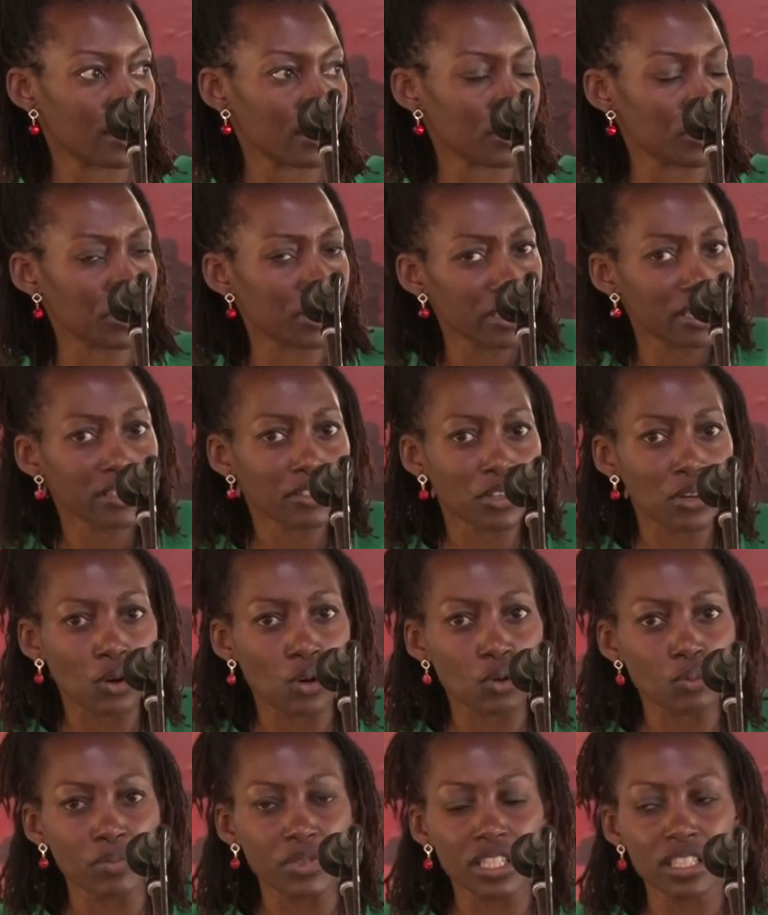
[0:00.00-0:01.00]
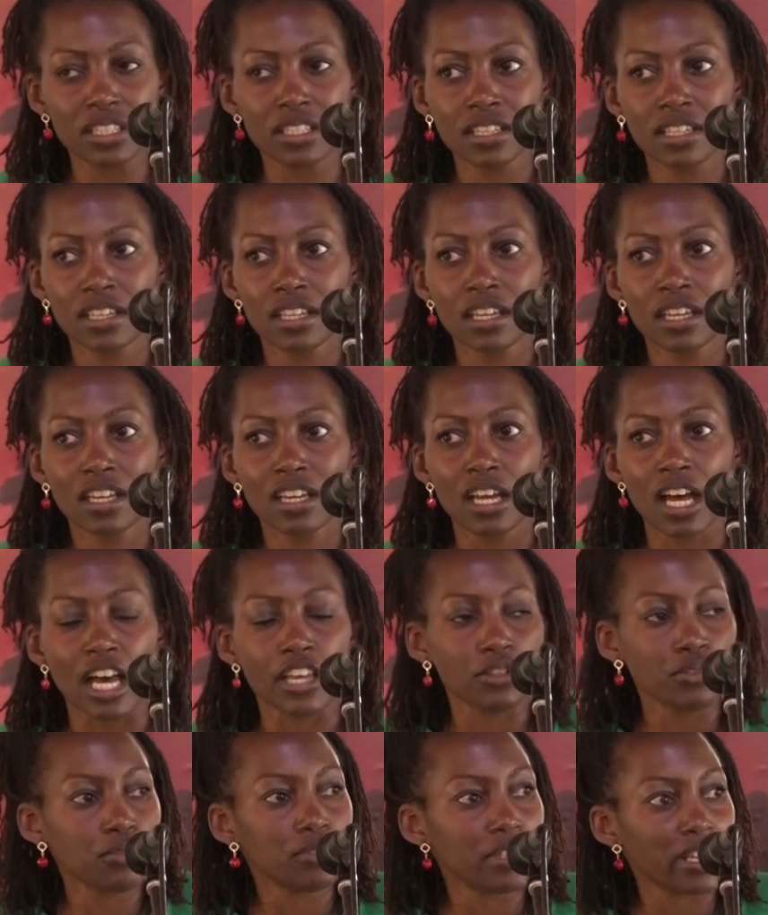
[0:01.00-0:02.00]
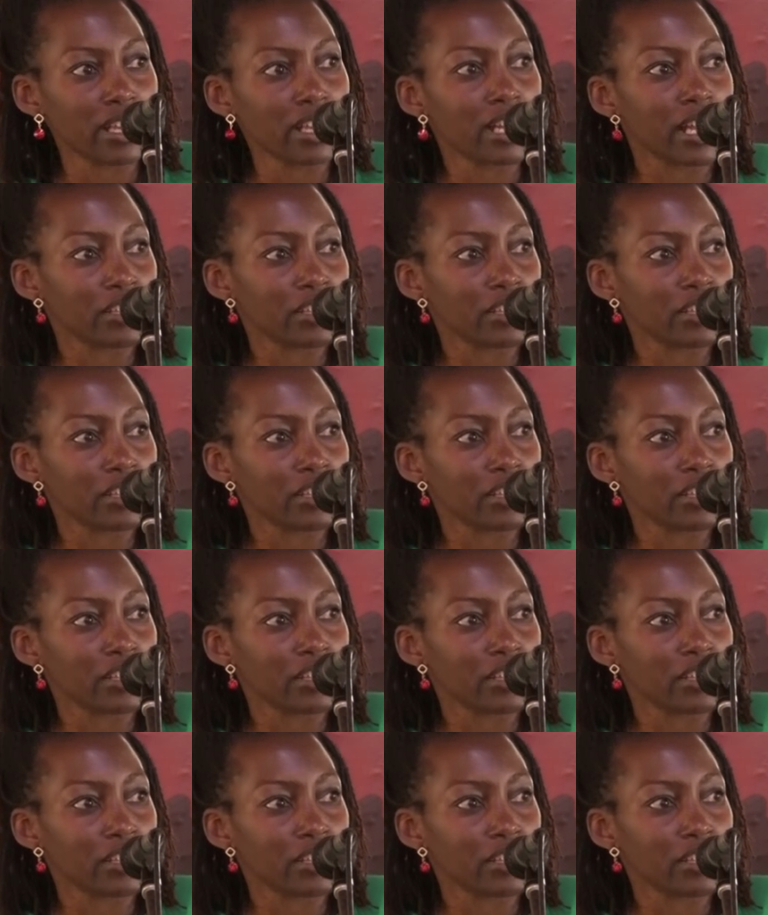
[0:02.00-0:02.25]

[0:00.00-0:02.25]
You didn't call me. Are you dead?